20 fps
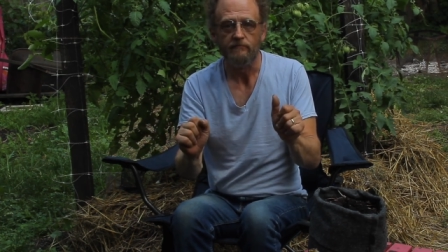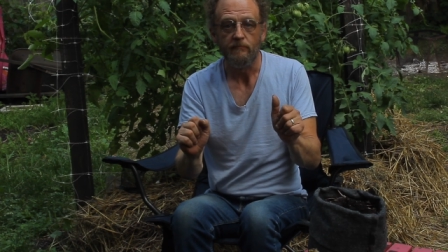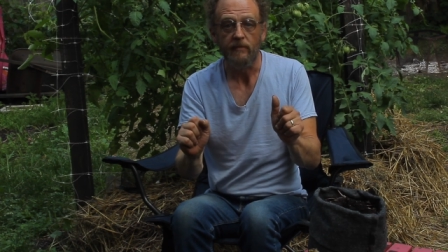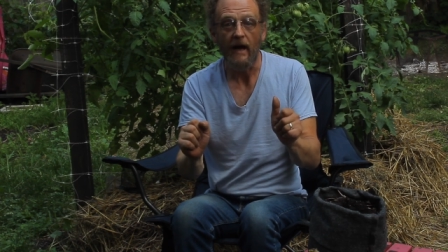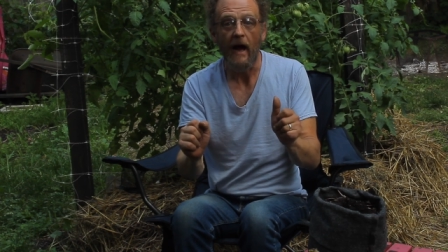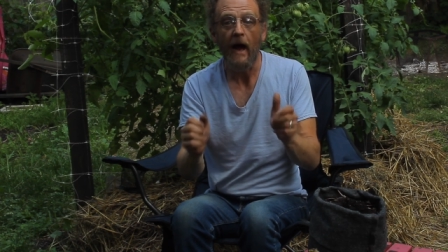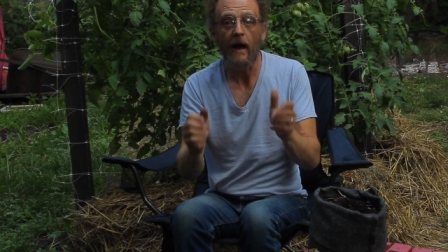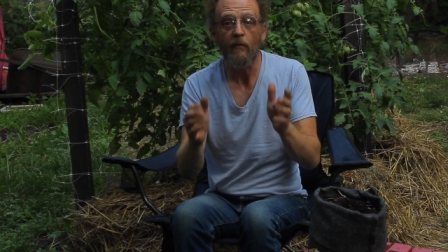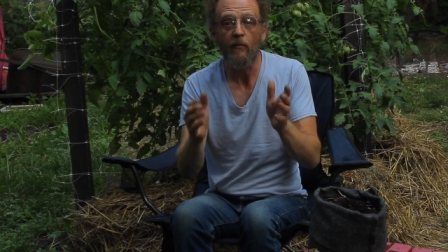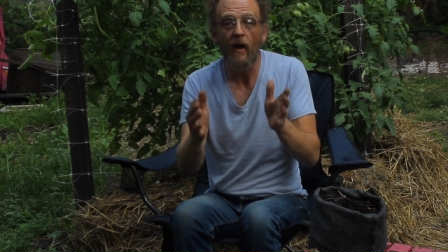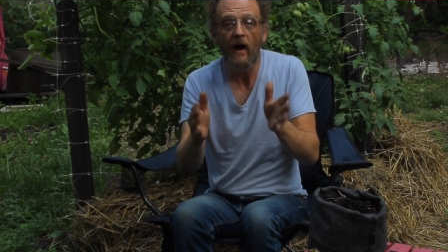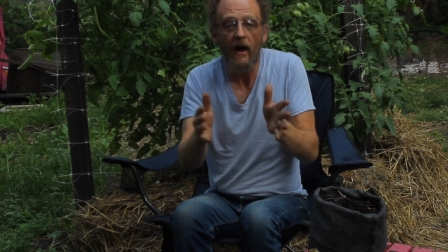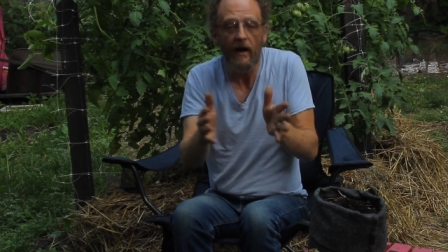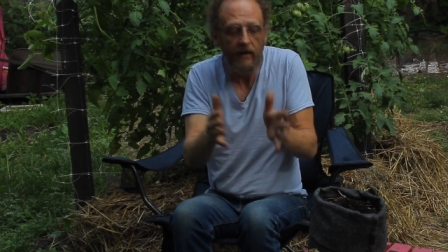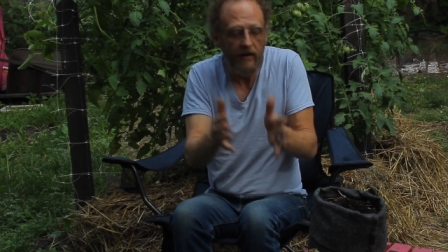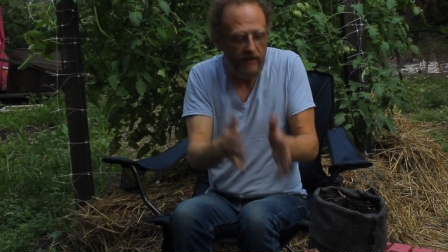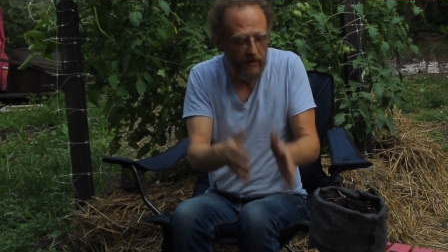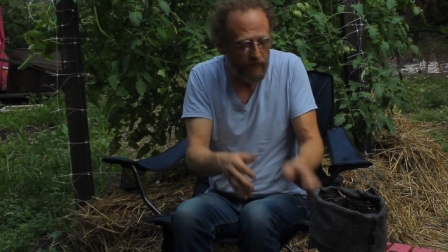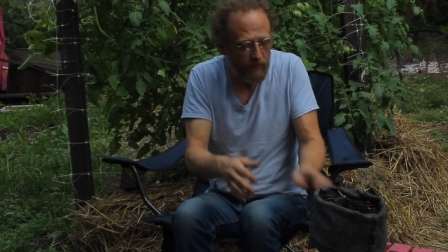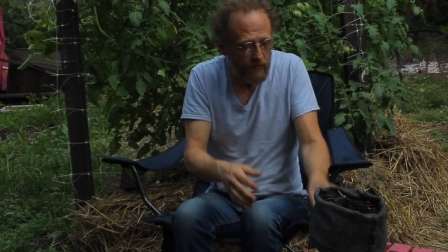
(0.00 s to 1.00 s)
But I want
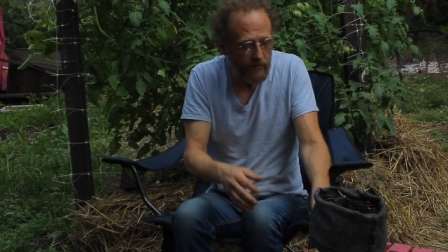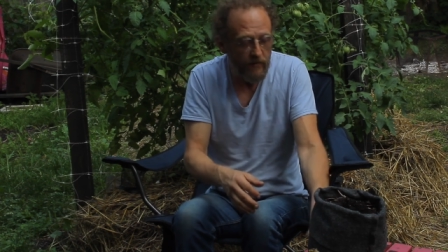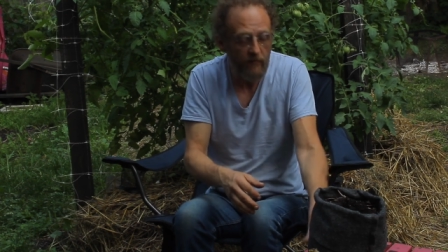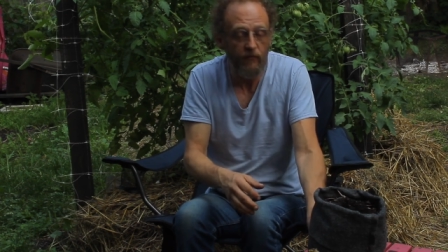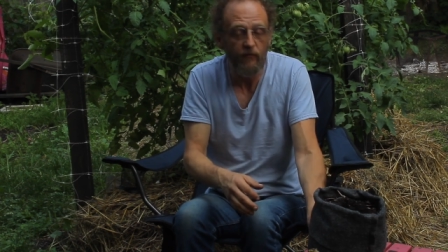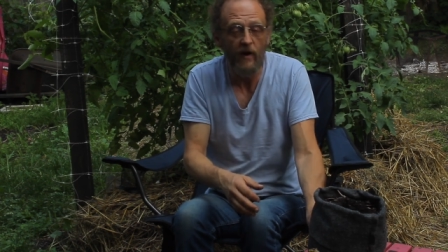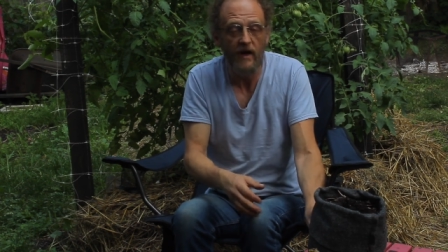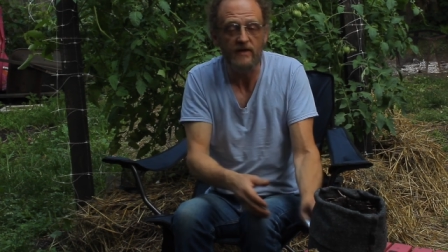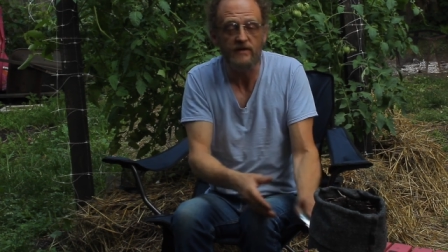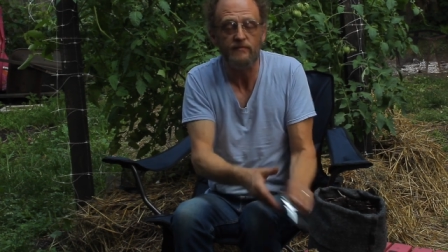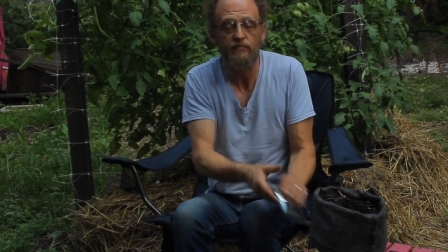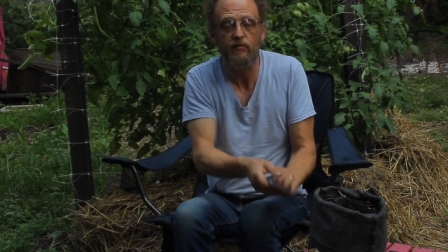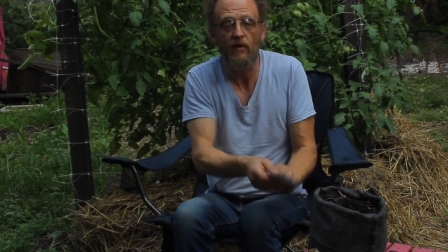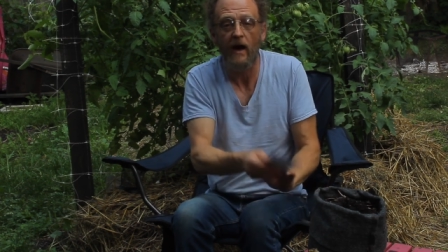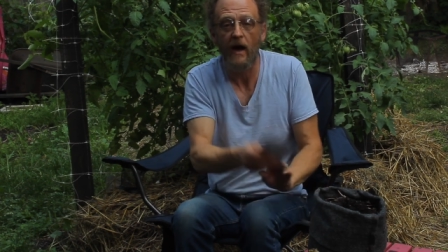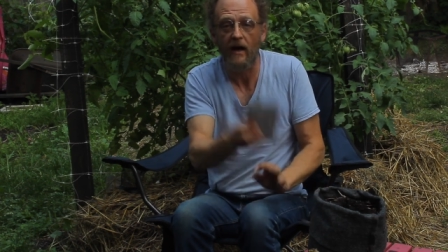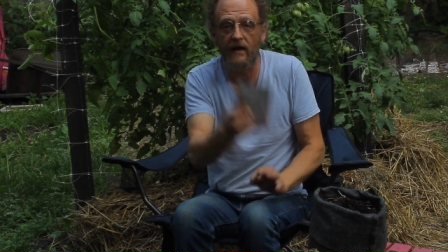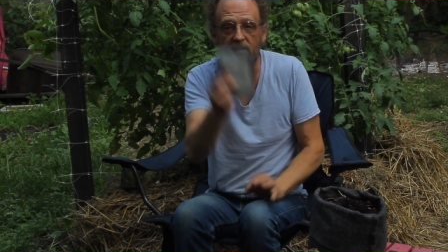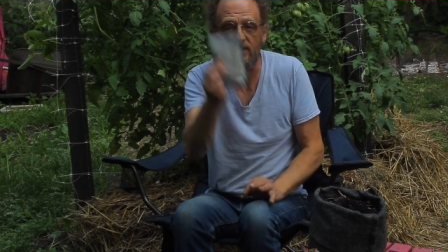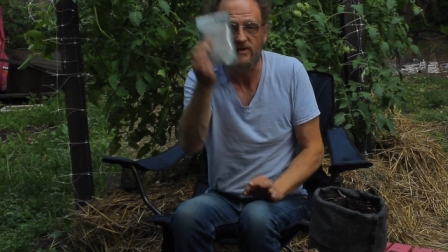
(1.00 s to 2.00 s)
to give you the fresh
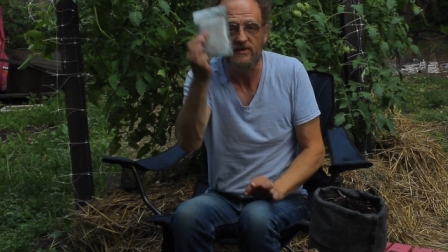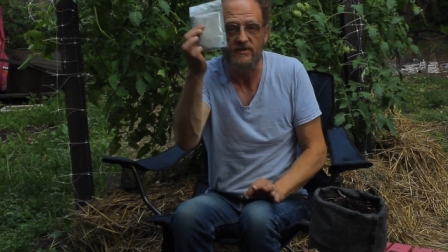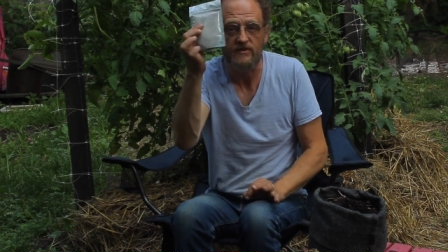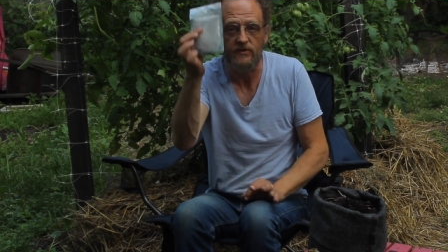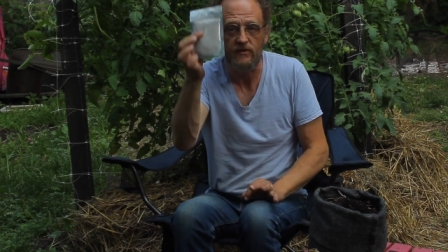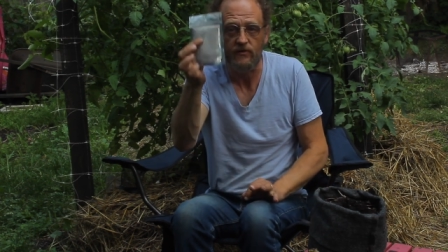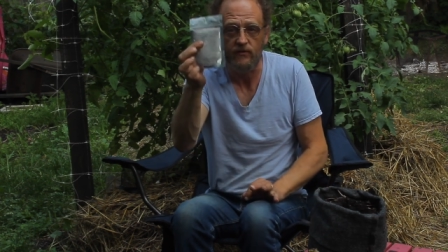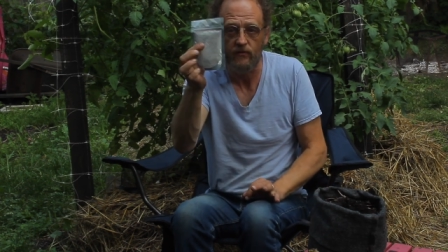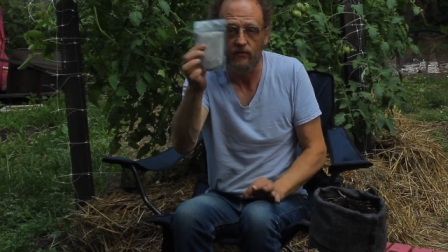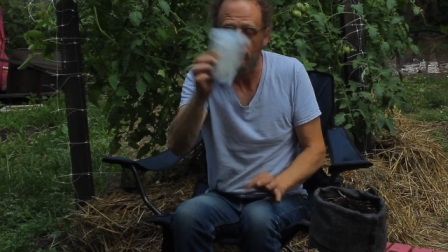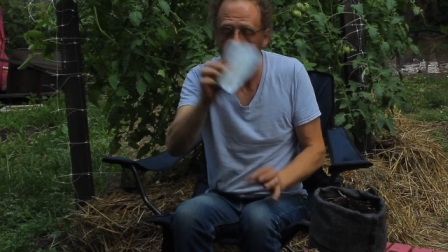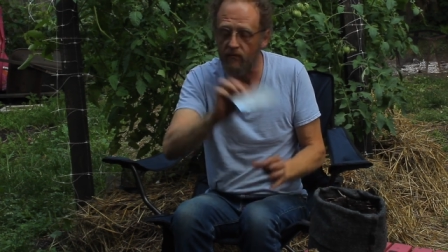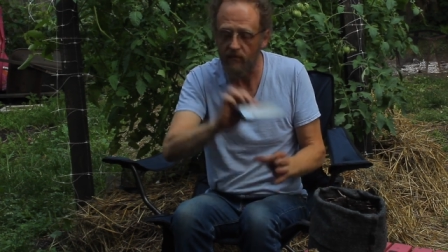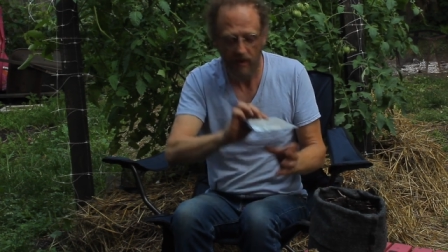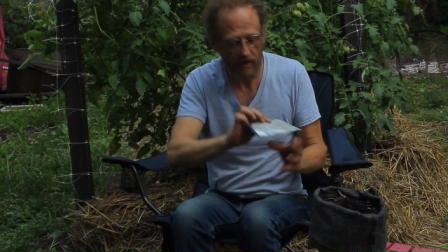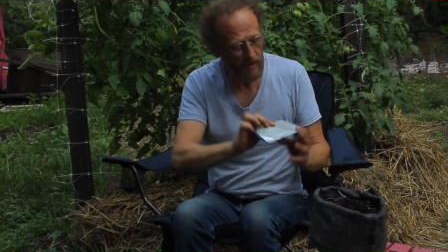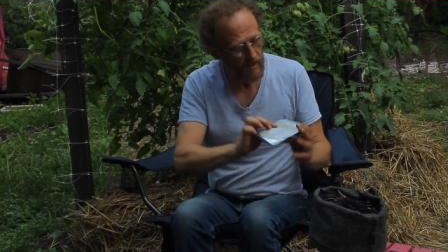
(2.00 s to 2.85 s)
product. This is the truth.